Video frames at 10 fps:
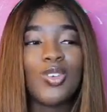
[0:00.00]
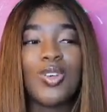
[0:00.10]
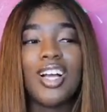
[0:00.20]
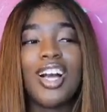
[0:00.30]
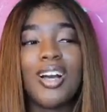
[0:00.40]

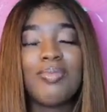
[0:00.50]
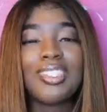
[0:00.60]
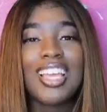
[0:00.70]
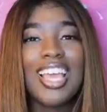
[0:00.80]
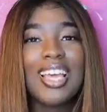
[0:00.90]
little
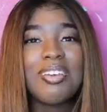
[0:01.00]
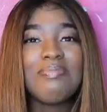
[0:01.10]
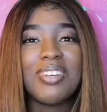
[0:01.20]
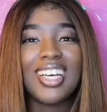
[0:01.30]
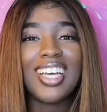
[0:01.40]
comments,
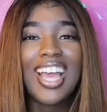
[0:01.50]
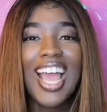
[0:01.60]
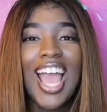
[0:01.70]
but